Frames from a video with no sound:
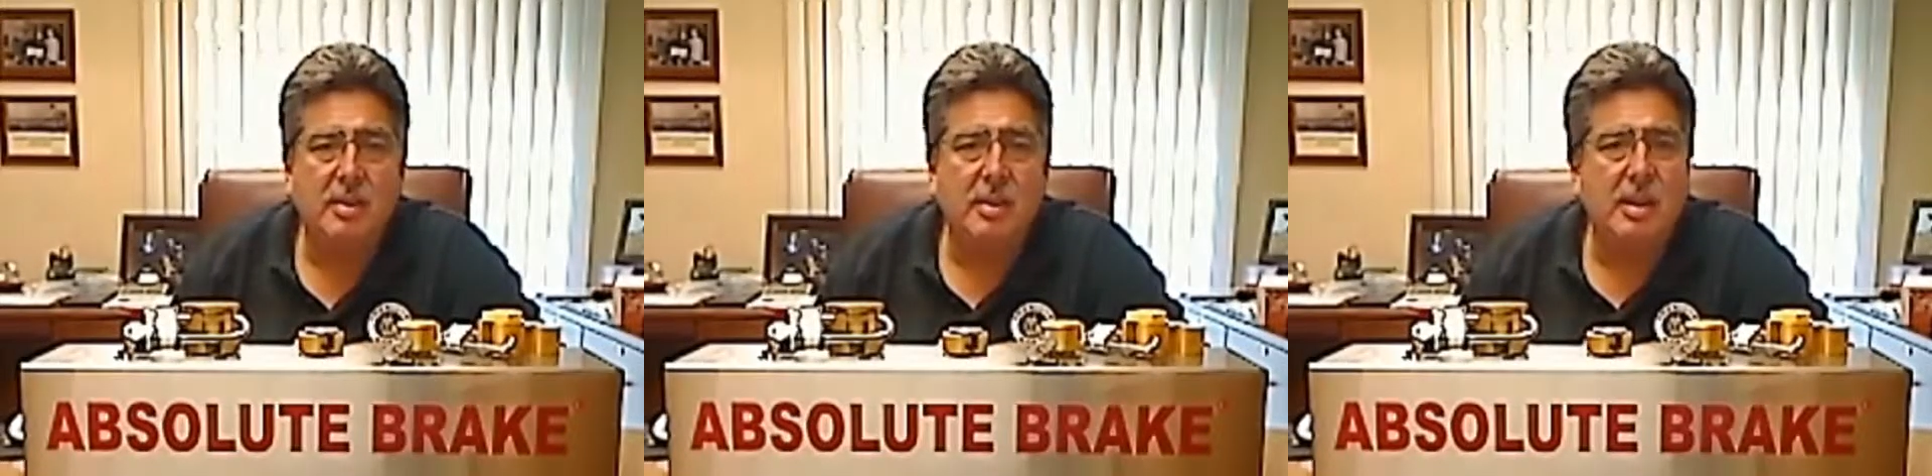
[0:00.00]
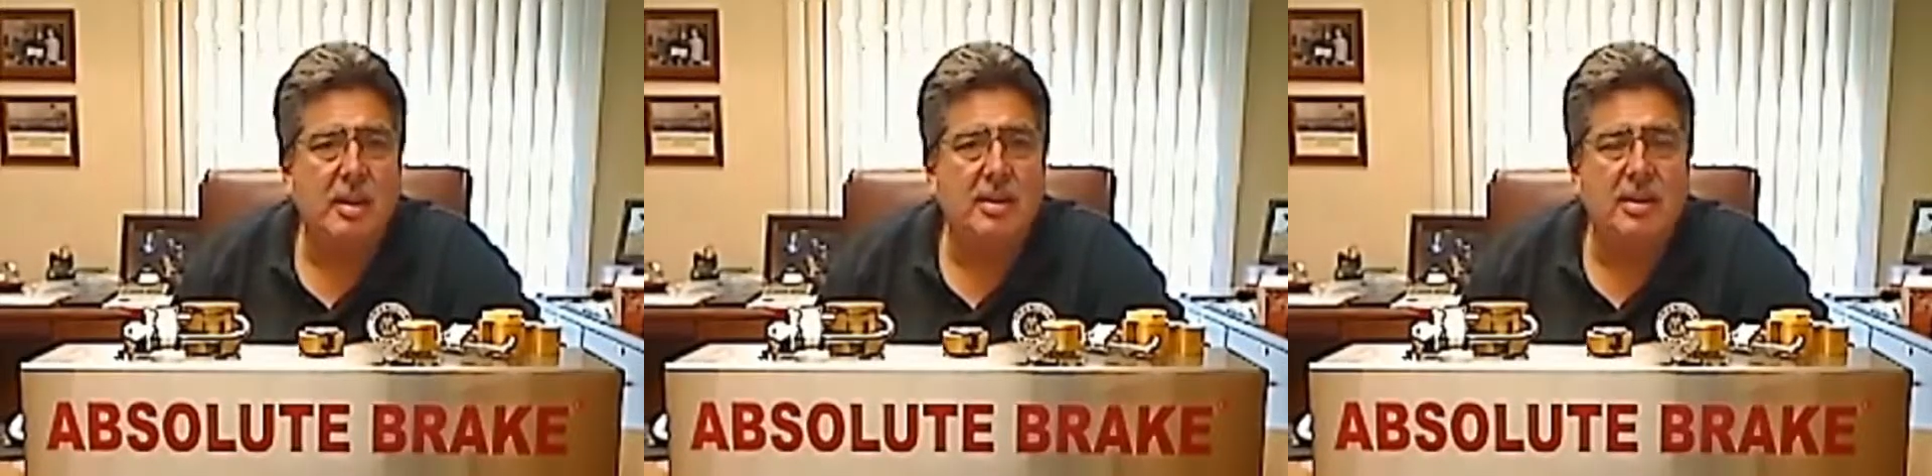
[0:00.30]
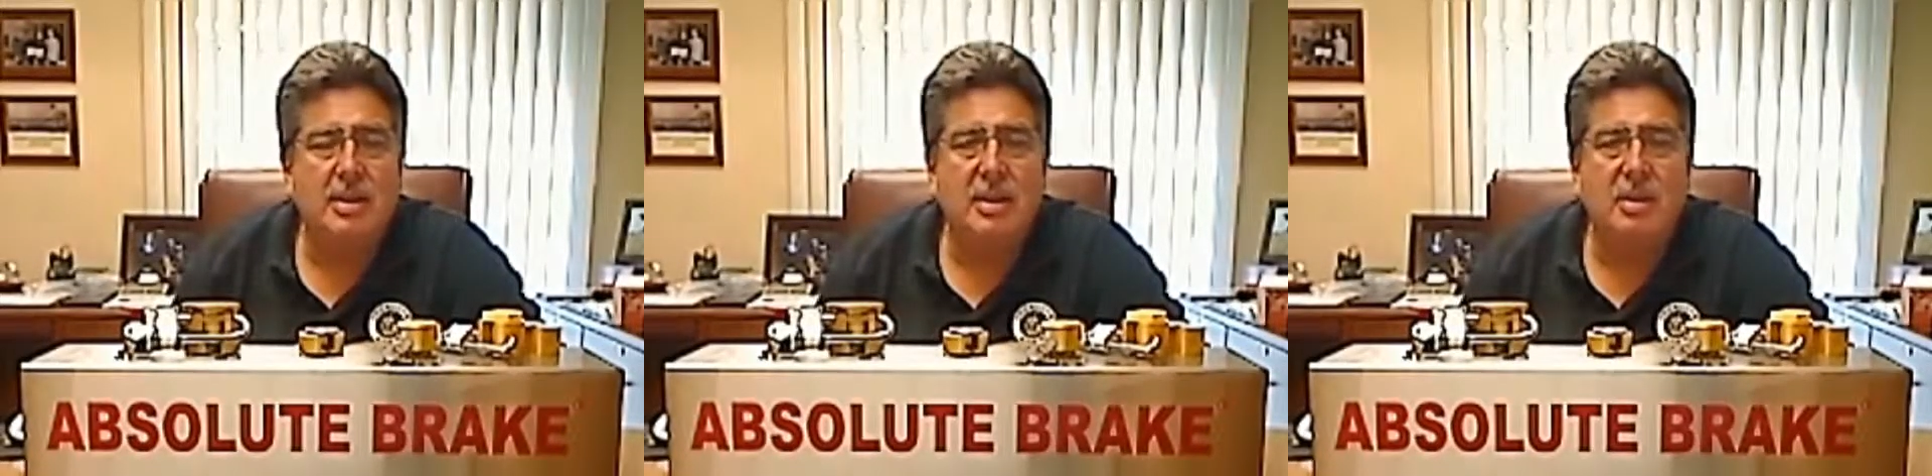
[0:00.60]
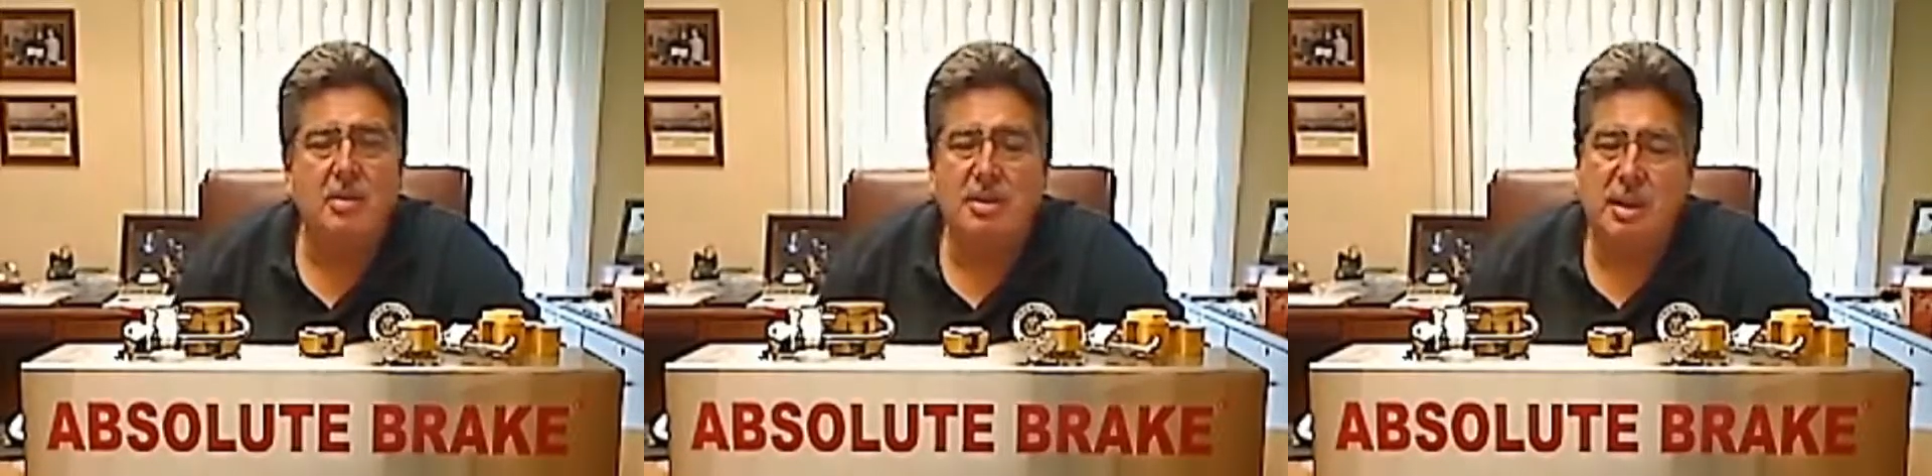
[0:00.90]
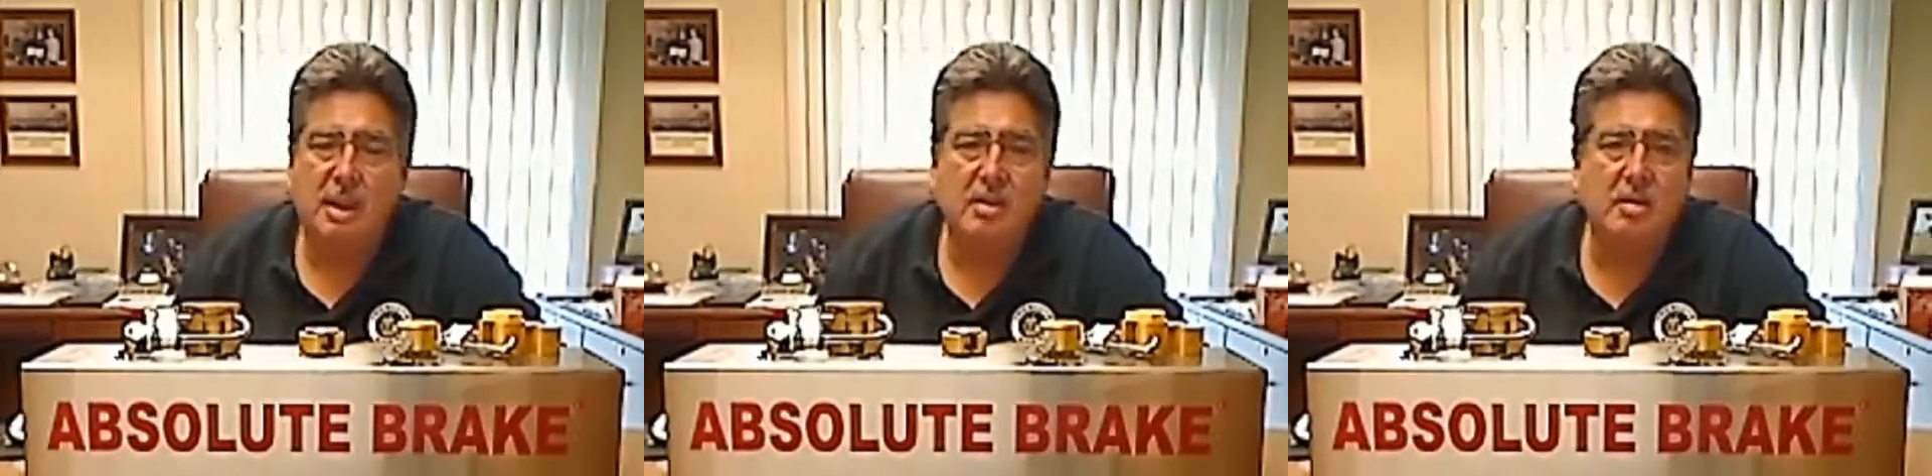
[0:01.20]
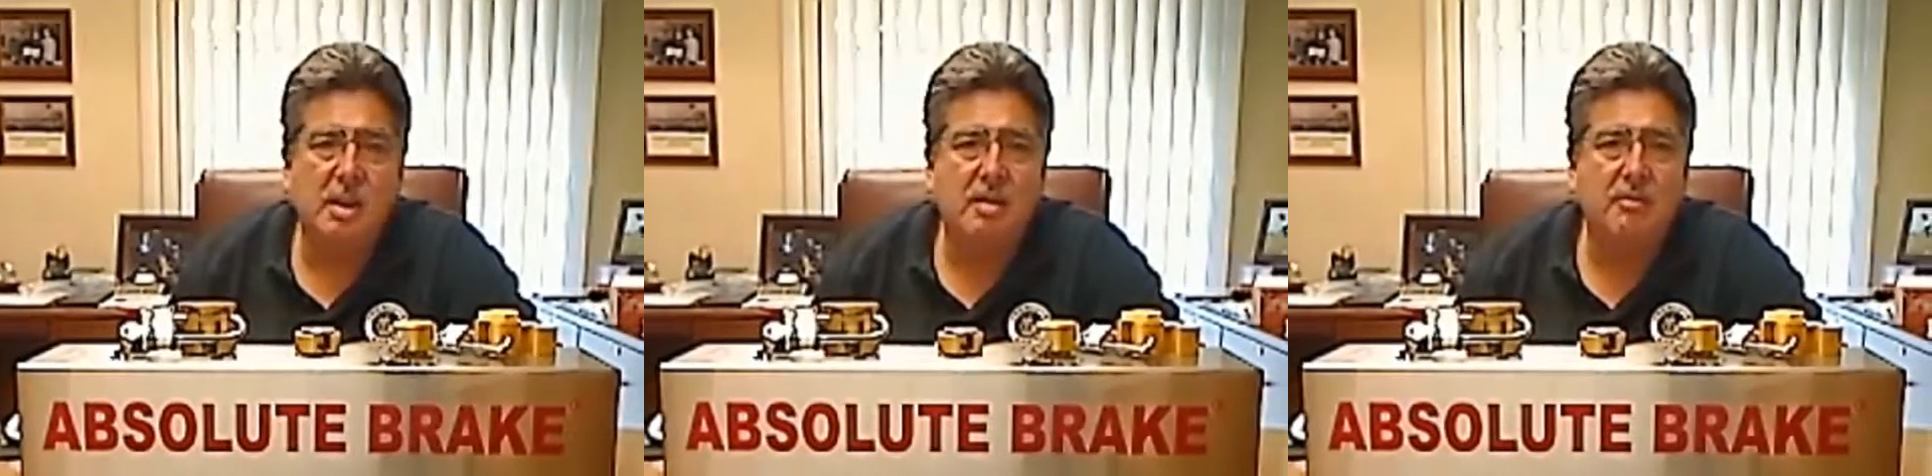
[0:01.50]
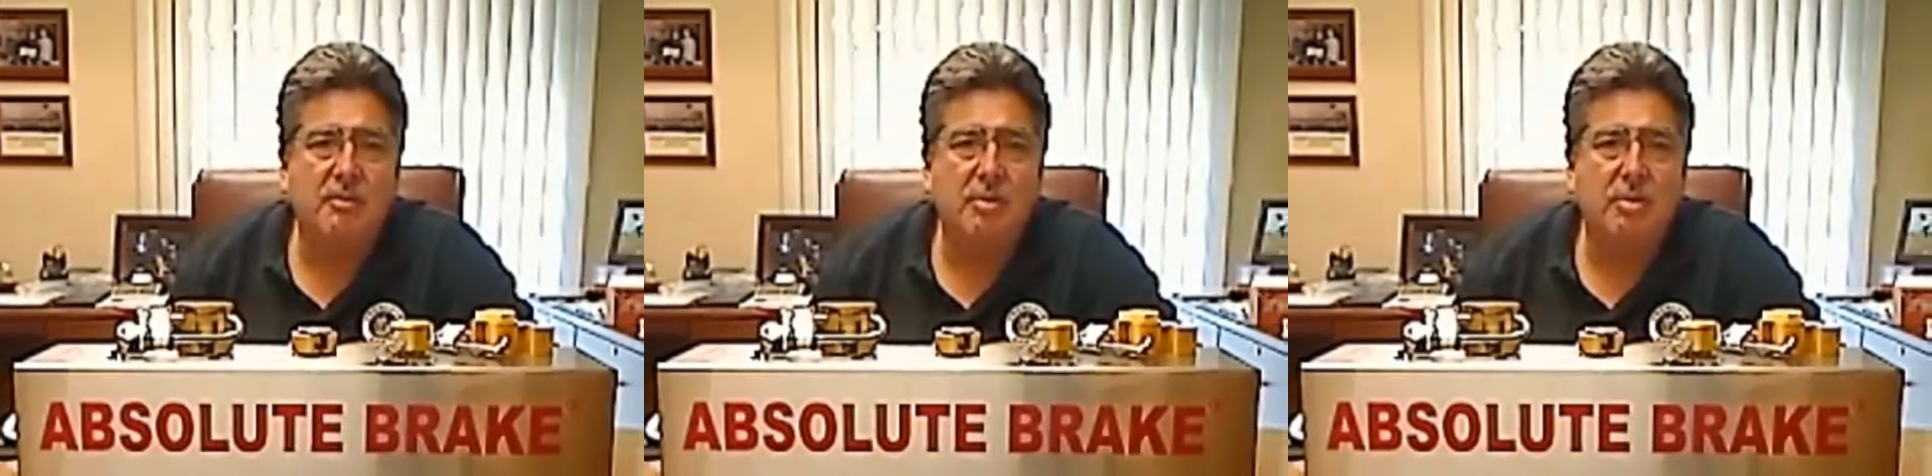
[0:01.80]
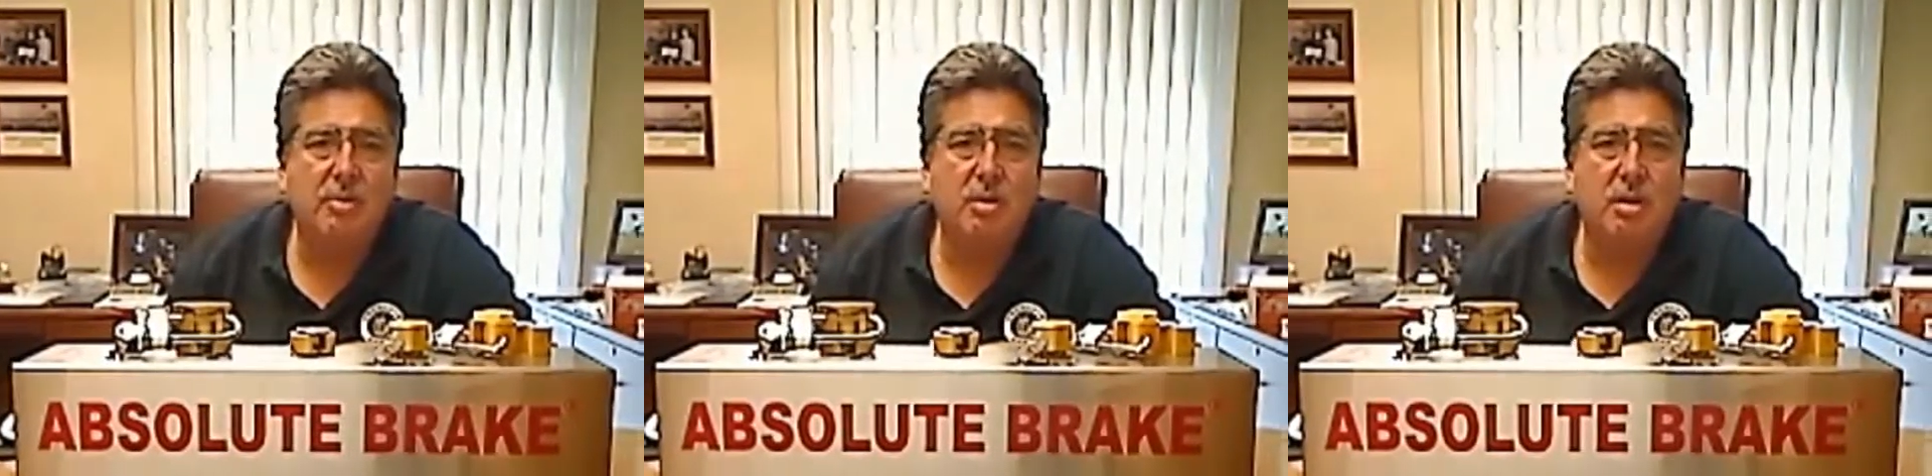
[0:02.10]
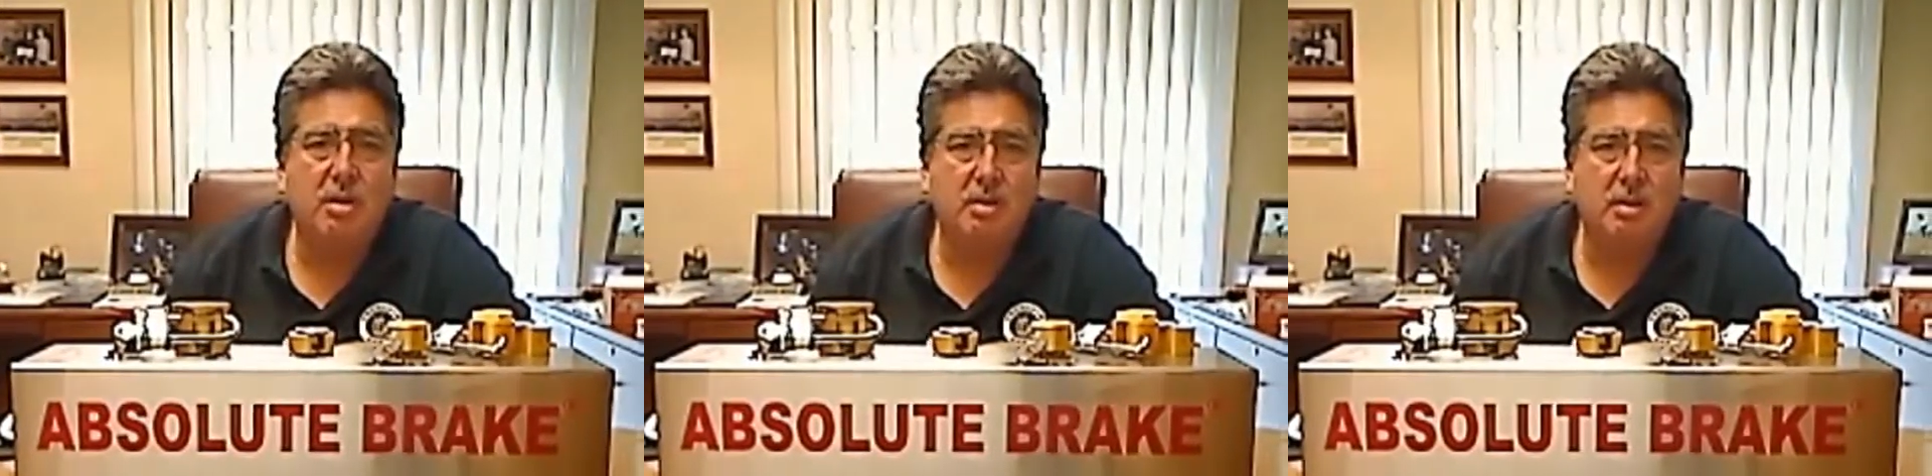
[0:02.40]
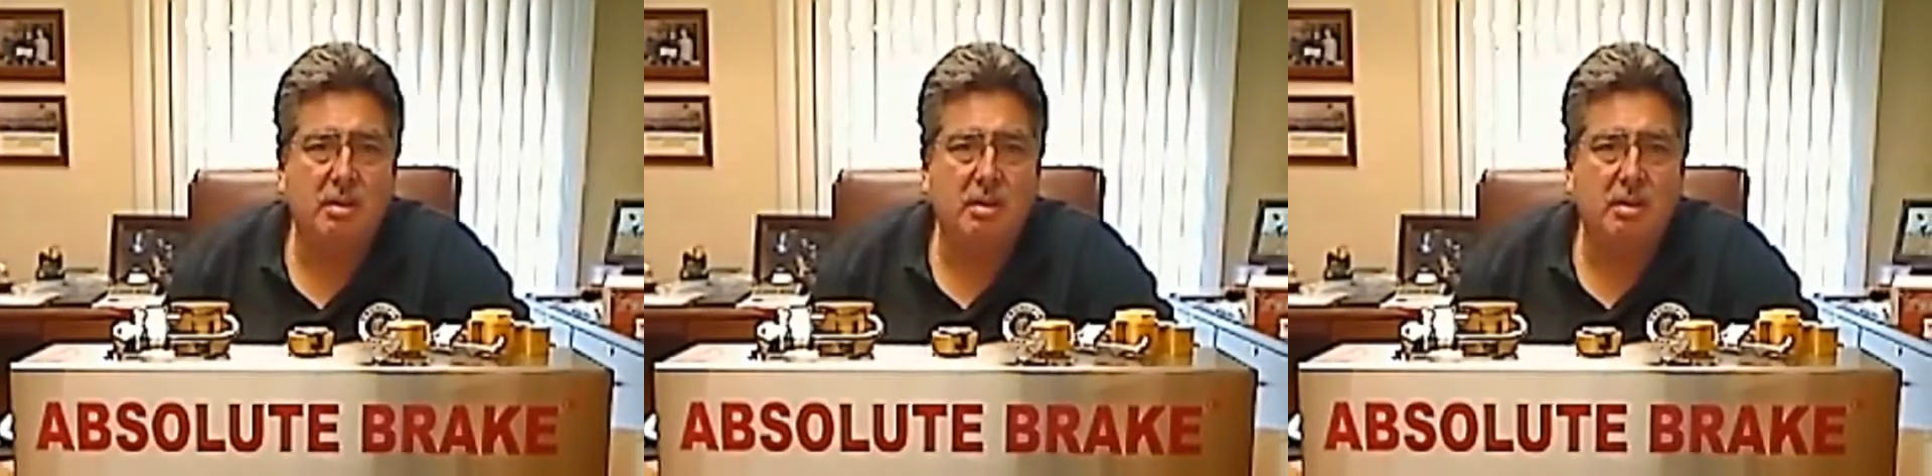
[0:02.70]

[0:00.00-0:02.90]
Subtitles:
And we thank you again for